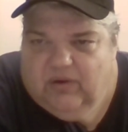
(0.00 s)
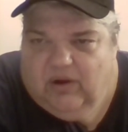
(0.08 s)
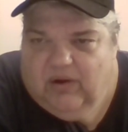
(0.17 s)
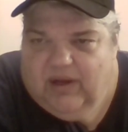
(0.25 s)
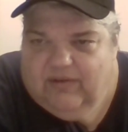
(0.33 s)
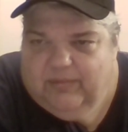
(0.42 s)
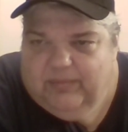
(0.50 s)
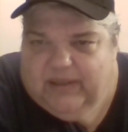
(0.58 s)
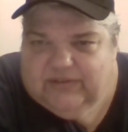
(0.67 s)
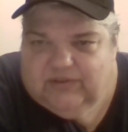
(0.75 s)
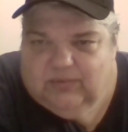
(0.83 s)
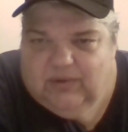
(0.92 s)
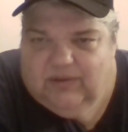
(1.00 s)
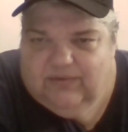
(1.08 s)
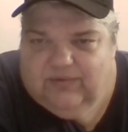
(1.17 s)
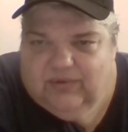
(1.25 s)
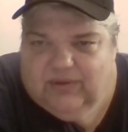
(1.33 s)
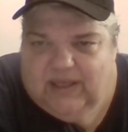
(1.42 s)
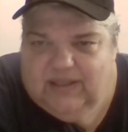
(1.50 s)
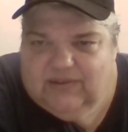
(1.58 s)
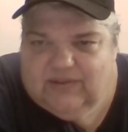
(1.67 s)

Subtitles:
all have a blessed and wonderful night.